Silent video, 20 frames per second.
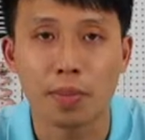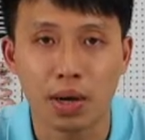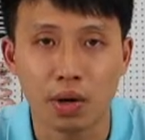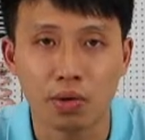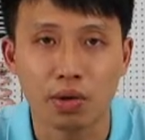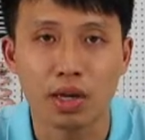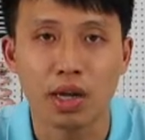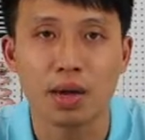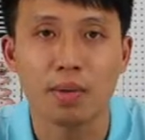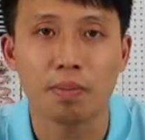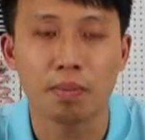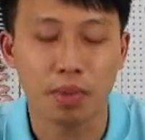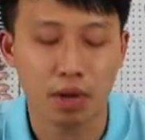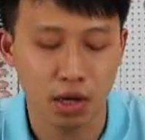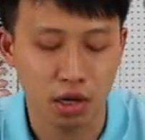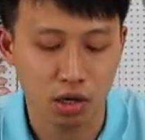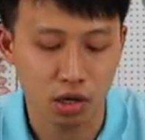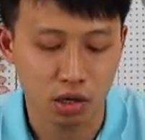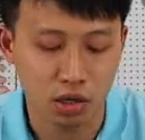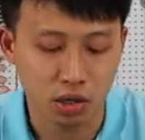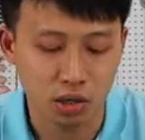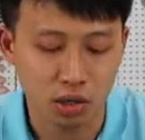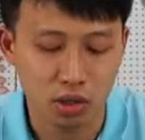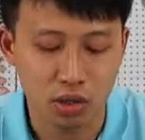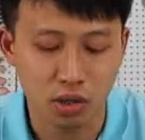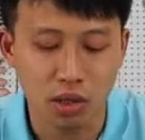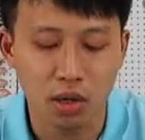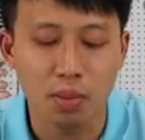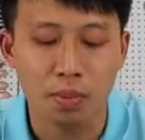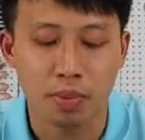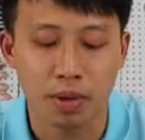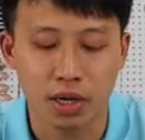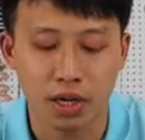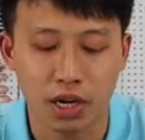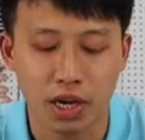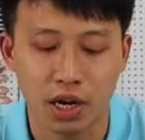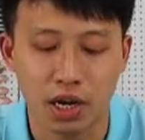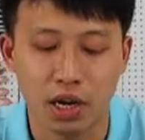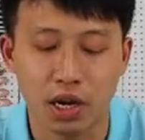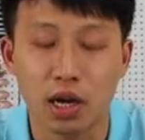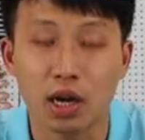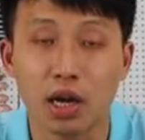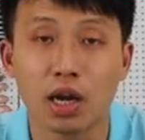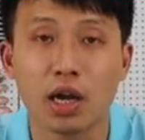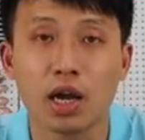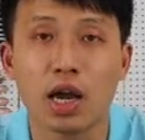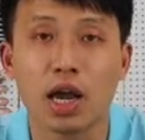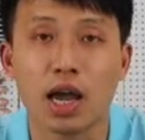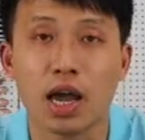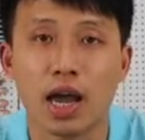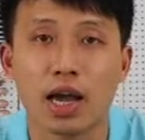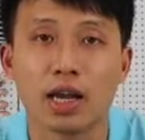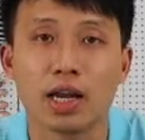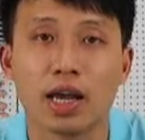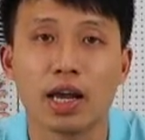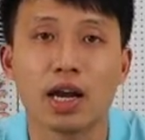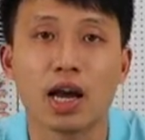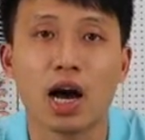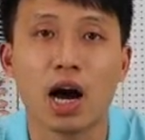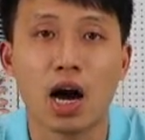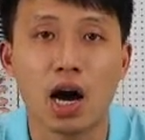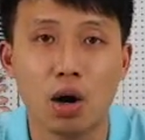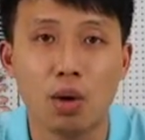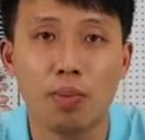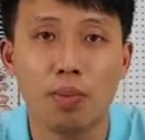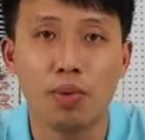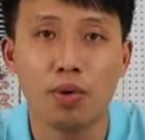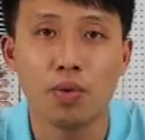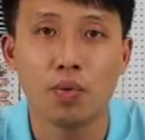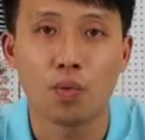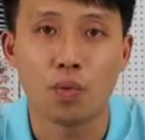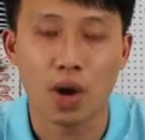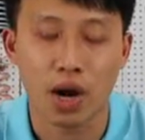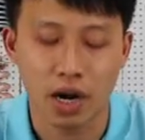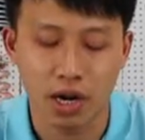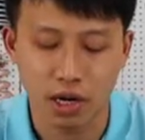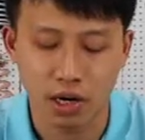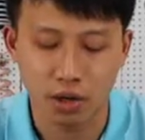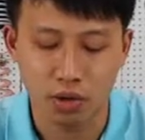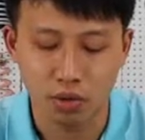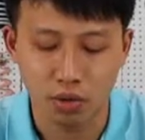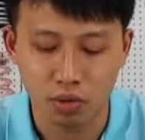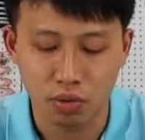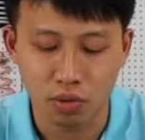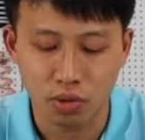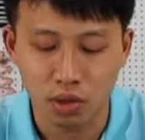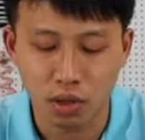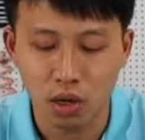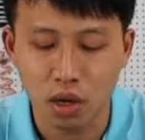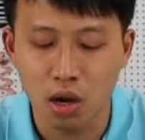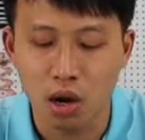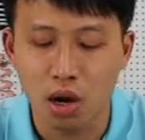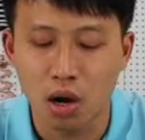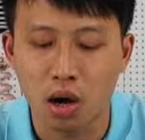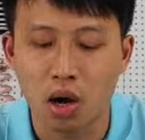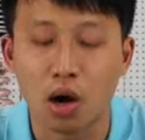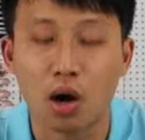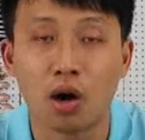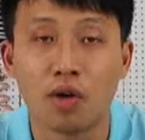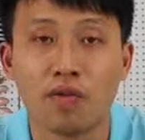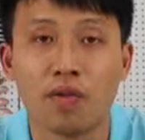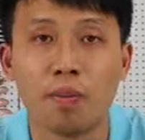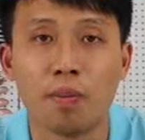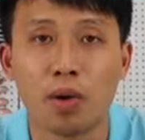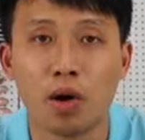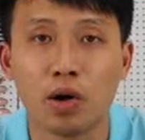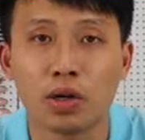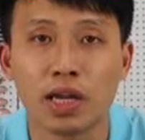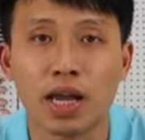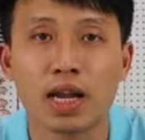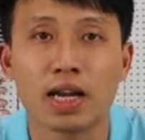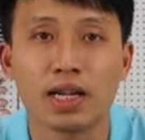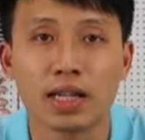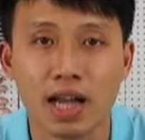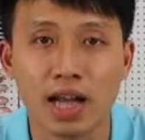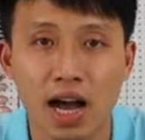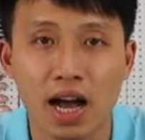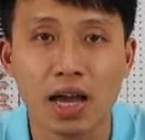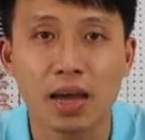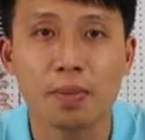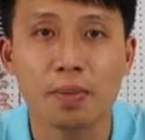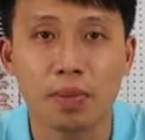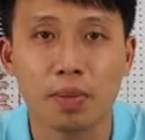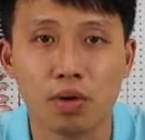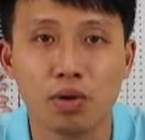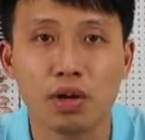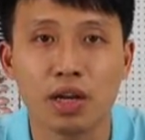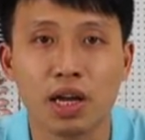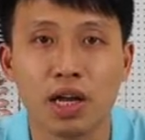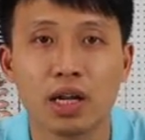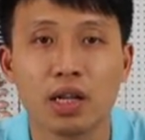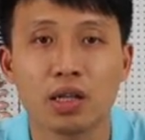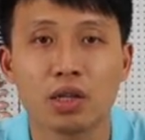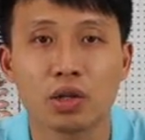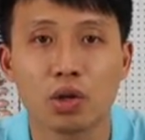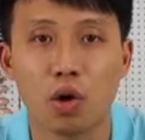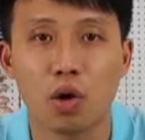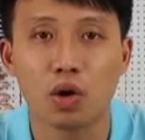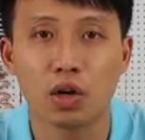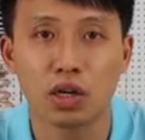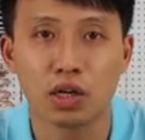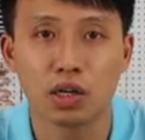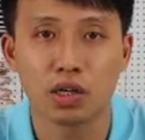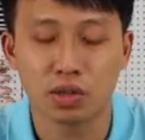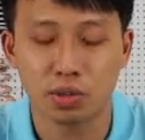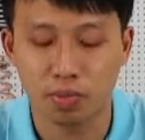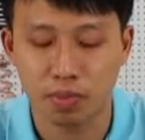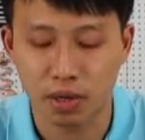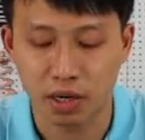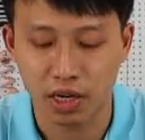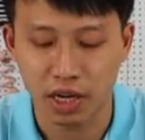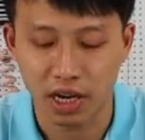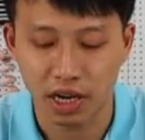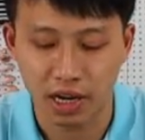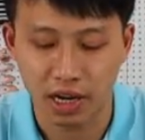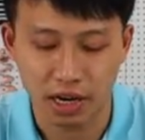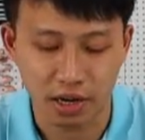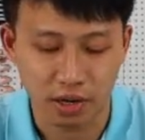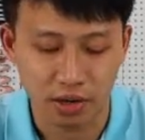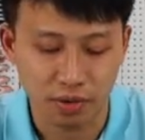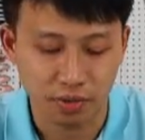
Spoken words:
million meters per year, and an output value of more than $9 million per year.